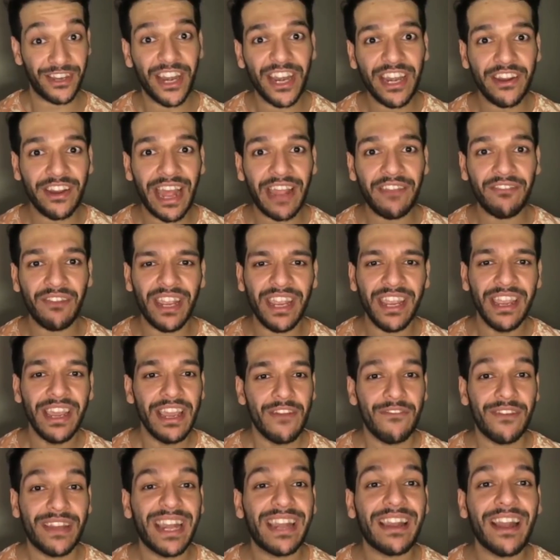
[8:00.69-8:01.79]
they're really lively.
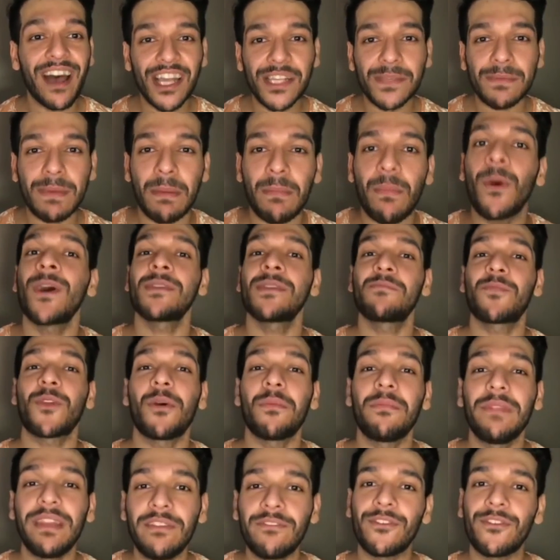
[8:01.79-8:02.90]
When I asked my boss
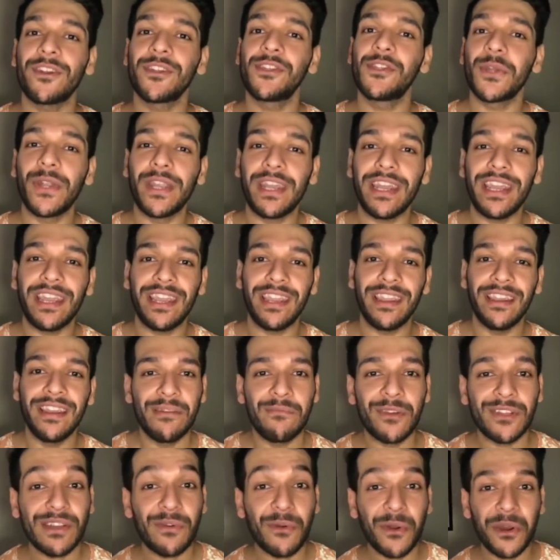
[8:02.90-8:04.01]
probably for a chutti
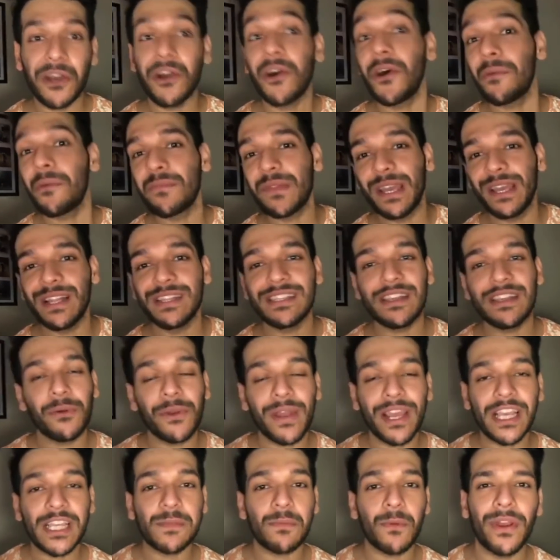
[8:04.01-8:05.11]
because I want to go up the hills, I
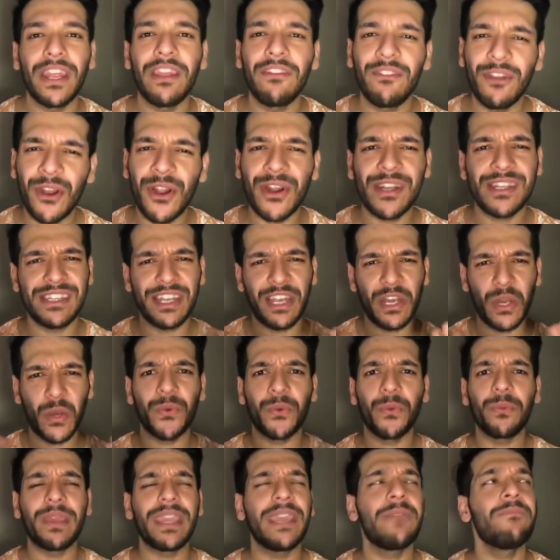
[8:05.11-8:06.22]
want to explore, he will not say
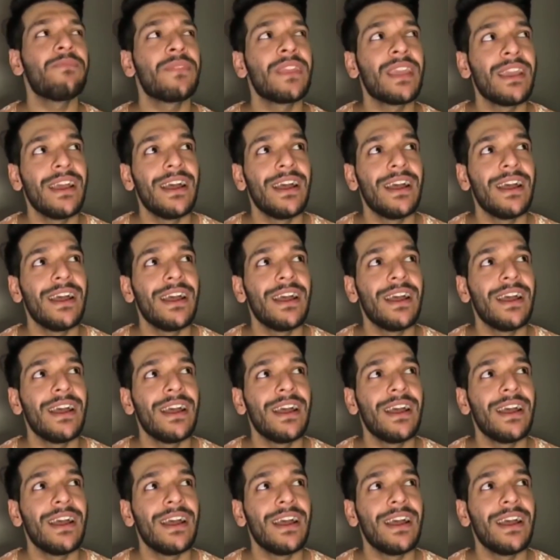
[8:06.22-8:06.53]
no to me.